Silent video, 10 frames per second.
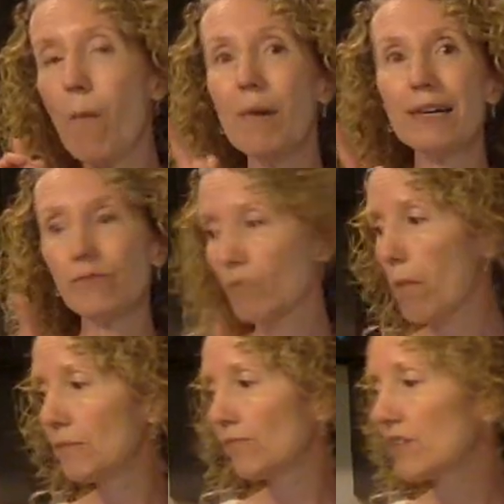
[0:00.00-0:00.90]
But
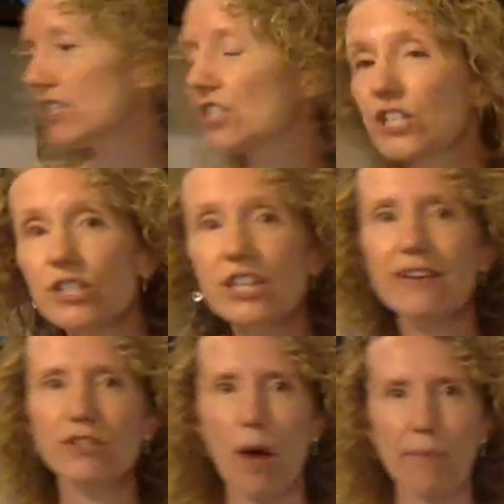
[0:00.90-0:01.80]
still
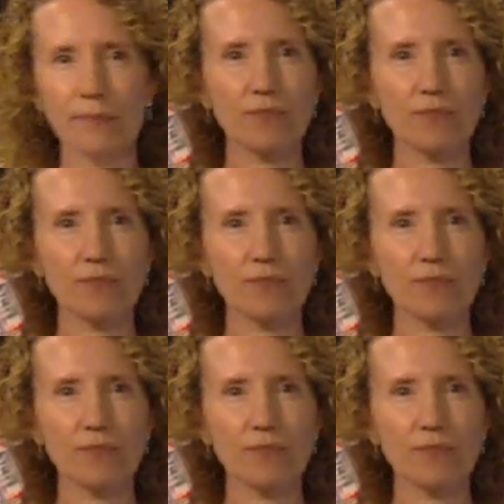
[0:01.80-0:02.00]
save some.